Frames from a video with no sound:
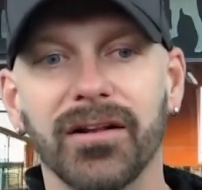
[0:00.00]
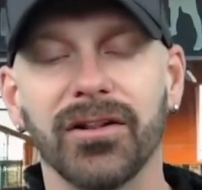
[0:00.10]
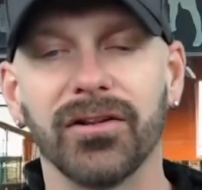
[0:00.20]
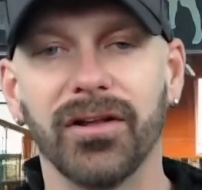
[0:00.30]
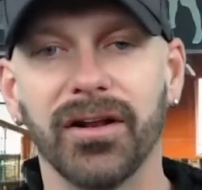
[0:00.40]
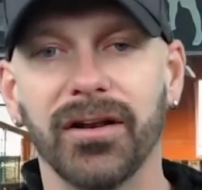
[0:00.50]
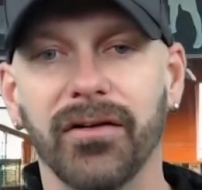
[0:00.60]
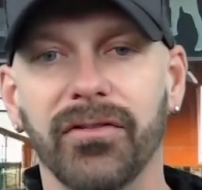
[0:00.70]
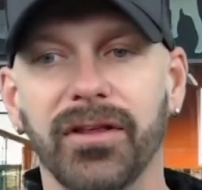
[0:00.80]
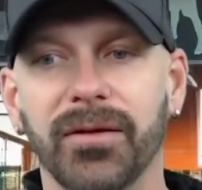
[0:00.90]
a lot
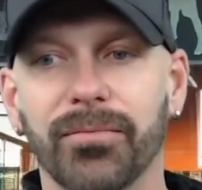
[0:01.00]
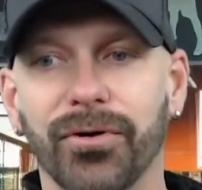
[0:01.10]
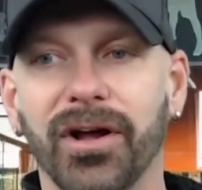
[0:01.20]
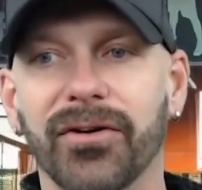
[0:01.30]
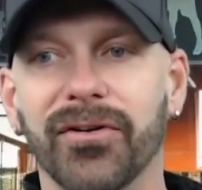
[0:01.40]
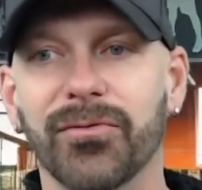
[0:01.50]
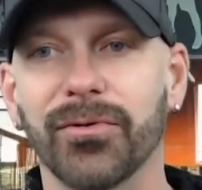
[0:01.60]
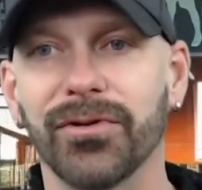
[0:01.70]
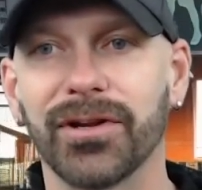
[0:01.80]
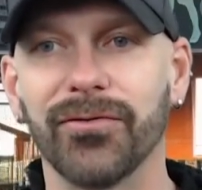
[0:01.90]
of the progress we were
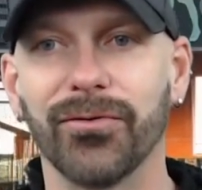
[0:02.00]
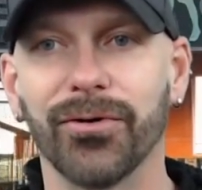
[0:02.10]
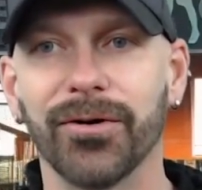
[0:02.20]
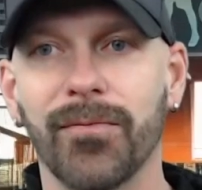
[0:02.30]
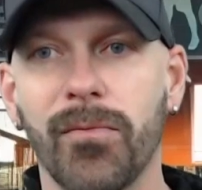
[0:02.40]
looking for.